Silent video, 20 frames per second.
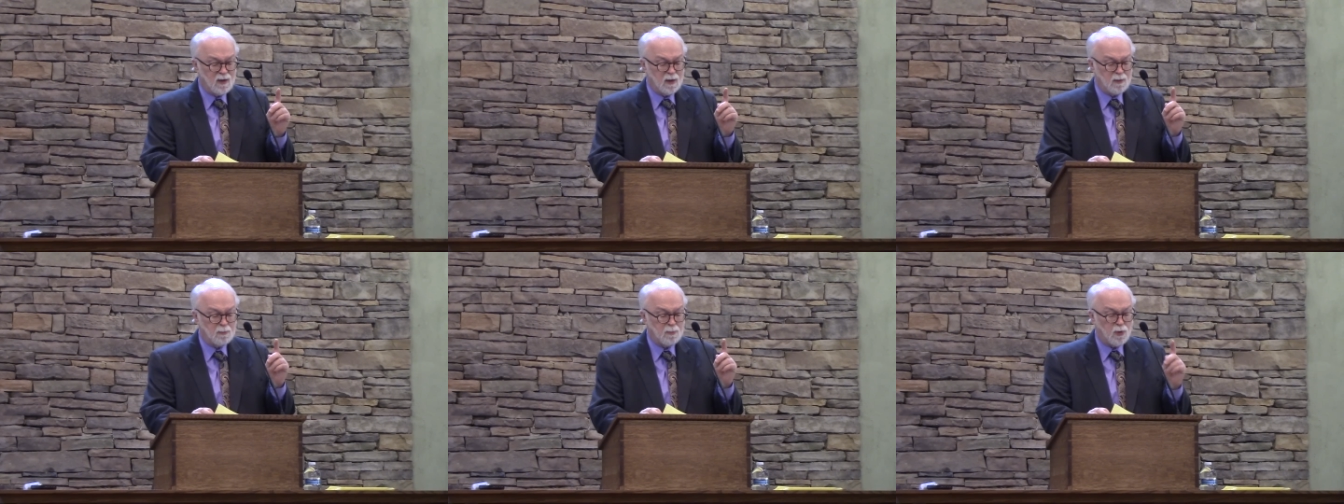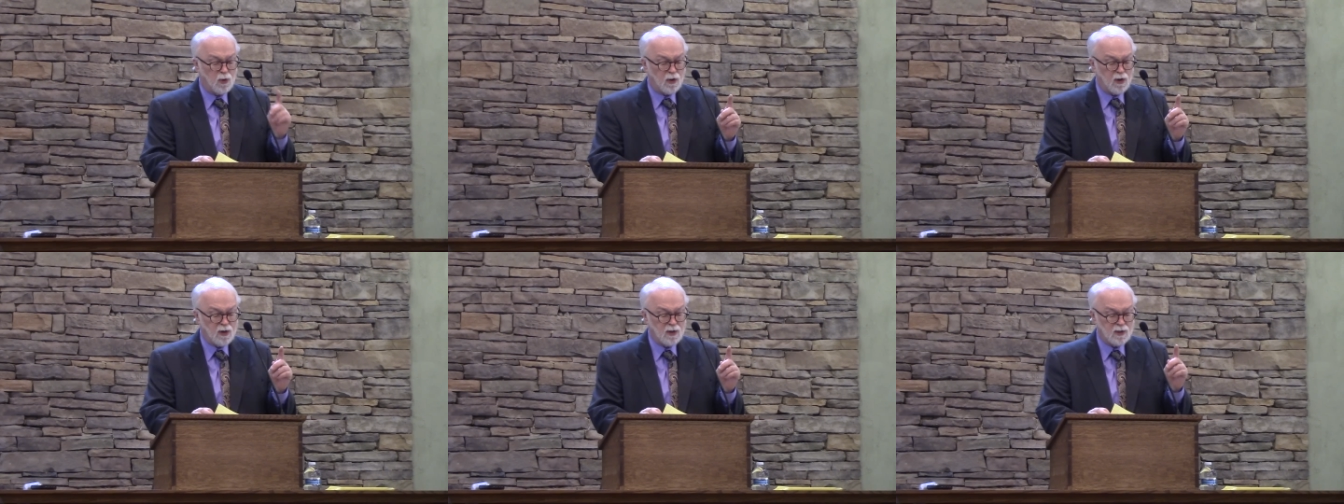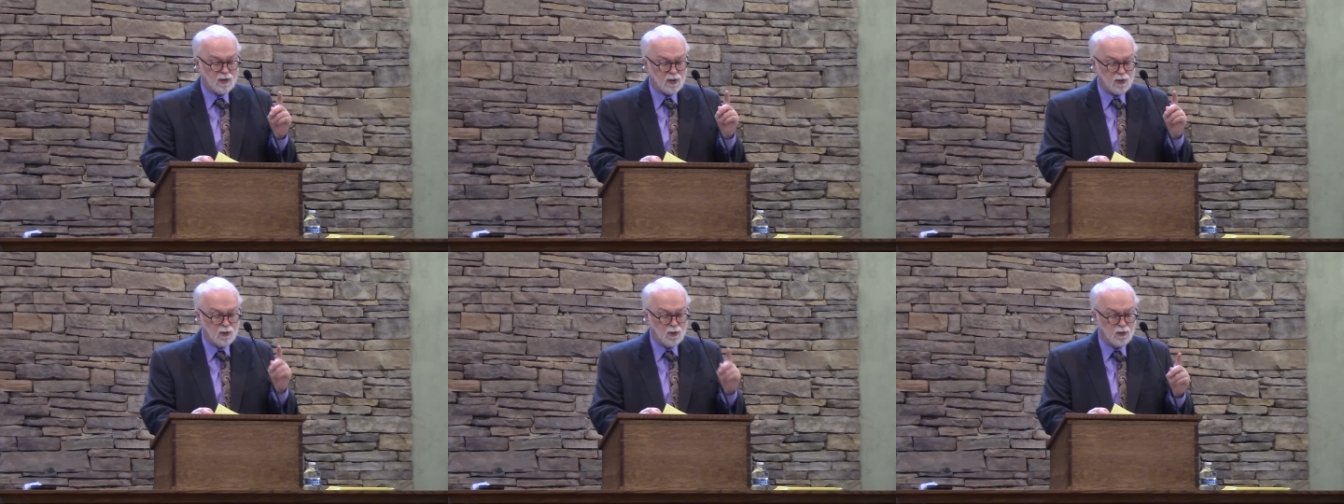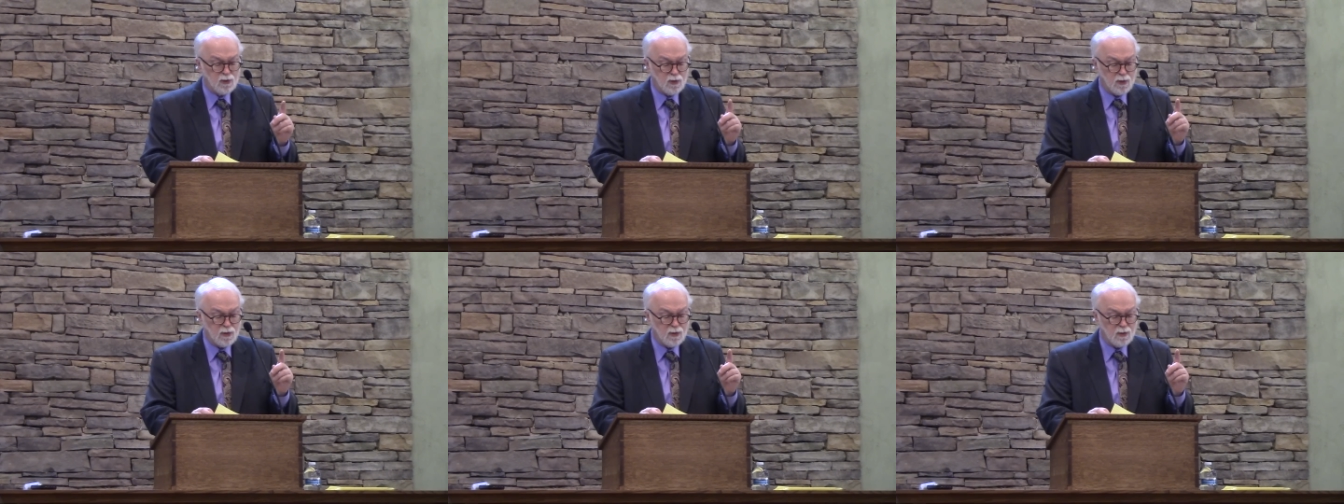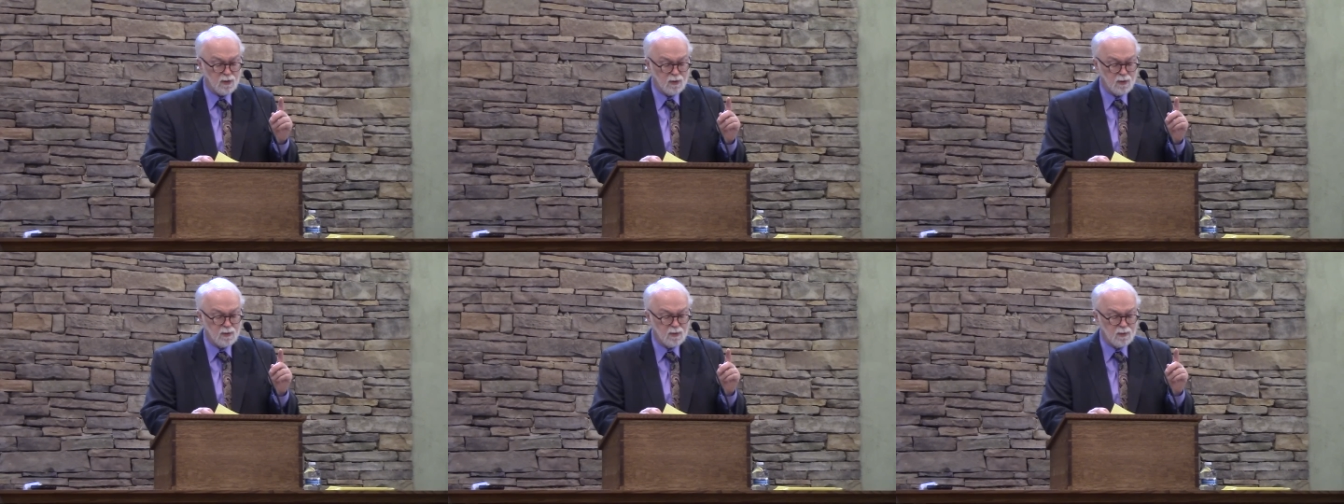the importance
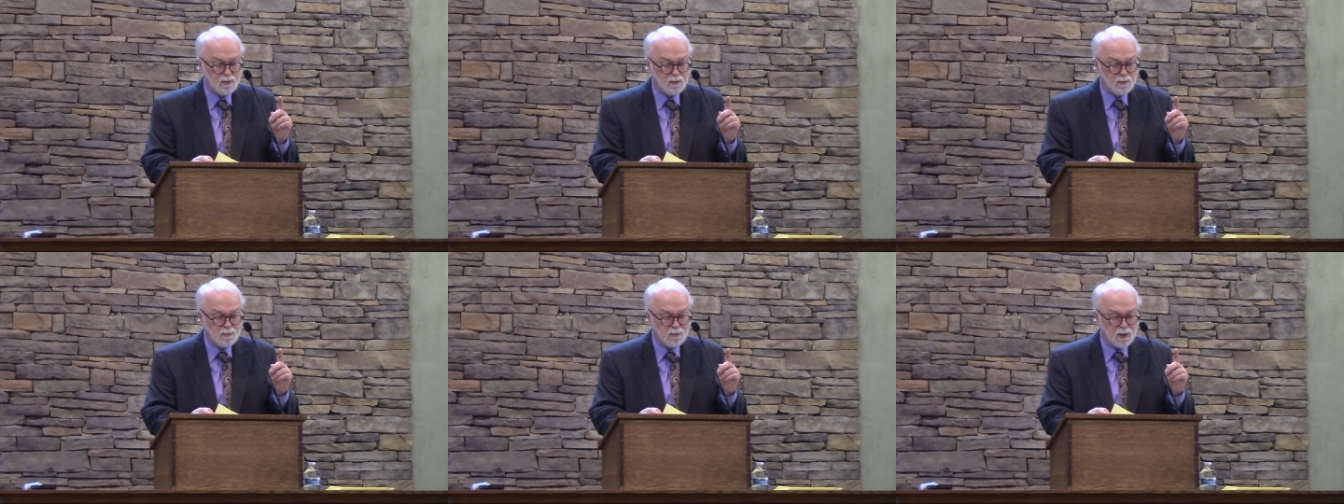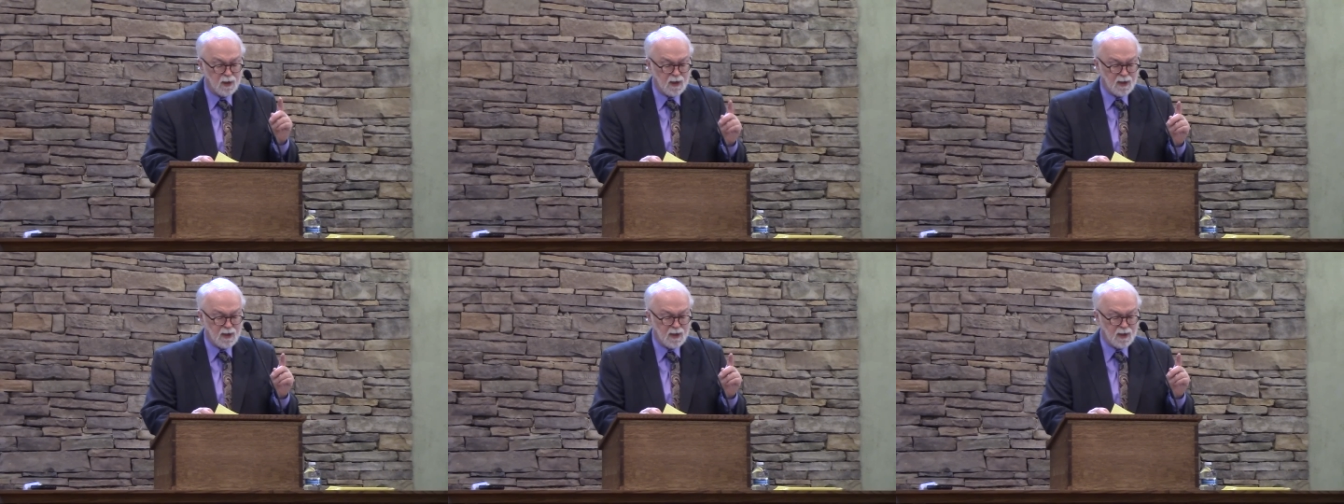Luther